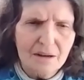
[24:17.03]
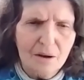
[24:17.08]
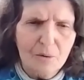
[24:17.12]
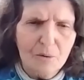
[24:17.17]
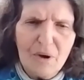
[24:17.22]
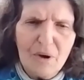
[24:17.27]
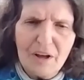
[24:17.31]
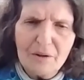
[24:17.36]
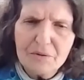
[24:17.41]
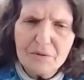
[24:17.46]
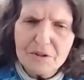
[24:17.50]

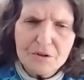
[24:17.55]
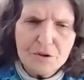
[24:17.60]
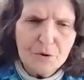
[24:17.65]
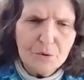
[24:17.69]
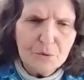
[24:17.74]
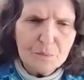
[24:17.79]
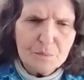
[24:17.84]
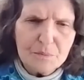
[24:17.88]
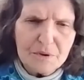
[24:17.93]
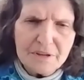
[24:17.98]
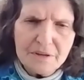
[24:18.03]
about the
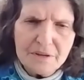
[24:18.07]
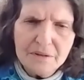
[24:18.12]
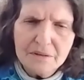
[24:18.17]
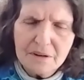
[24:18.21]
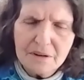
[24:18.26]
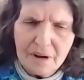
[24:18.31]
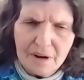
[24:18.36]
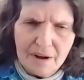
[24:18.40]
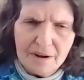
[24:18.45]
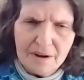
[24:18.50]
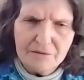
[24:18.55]
European
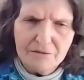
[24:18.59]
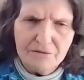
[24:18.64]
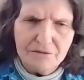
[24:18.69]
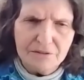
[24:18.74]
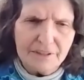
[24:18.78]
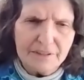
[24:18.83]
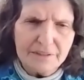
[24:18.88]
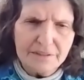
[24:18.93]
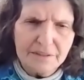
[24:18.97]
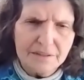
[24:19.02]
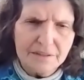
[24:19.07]

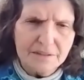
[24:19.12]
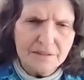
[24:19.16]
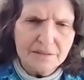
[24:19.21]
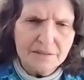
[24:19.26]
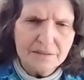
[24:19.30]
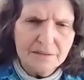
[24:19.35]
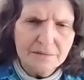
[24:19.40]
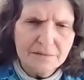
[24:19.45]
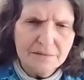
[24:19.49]
conflict.